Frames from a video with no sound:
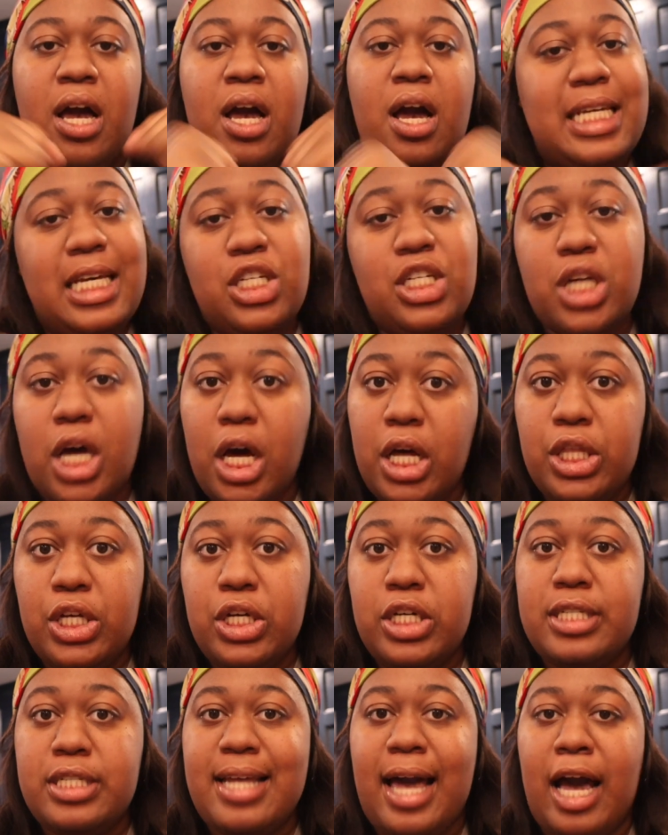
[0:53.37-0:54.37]
teach
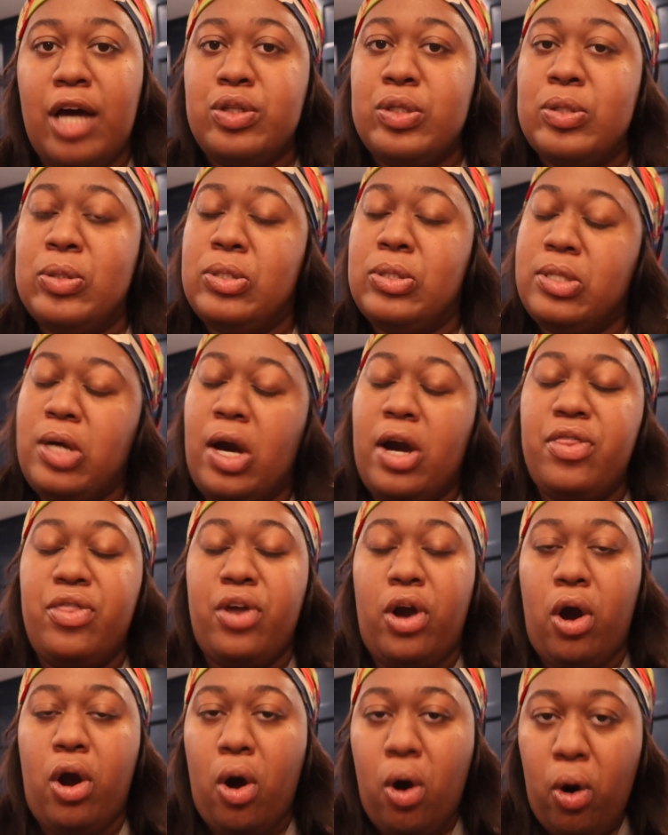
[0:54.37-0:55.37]
others how to start
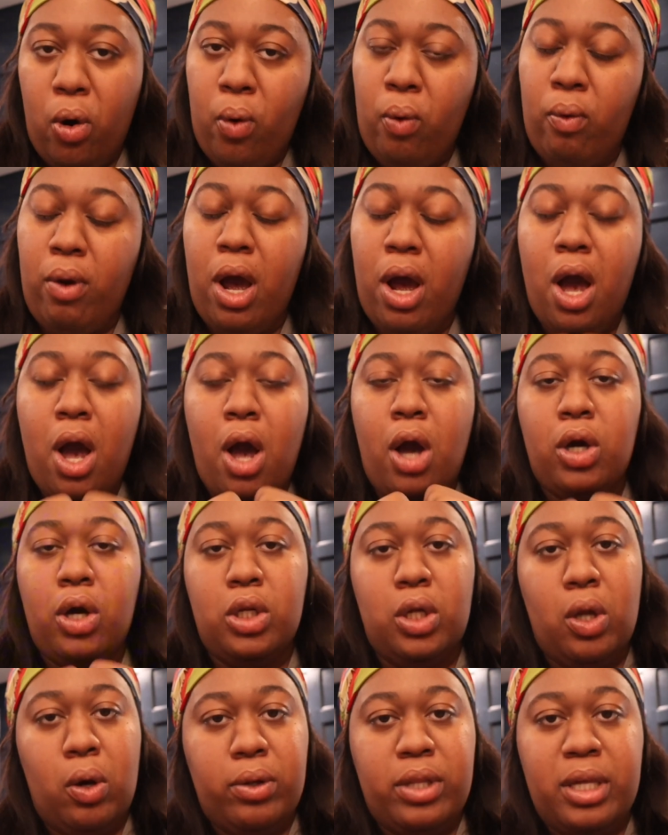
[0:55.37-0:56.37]
their own
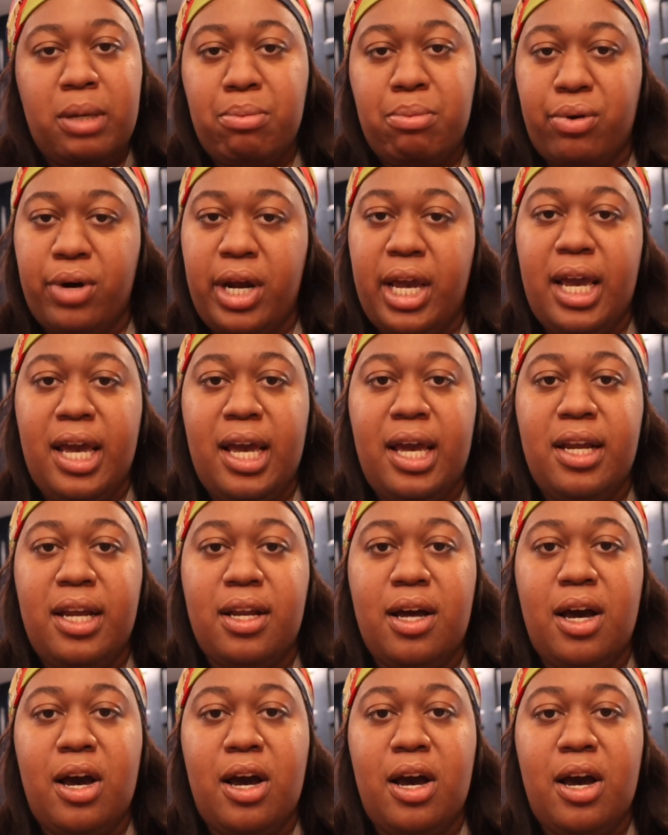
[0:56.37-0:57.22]
clothing brand.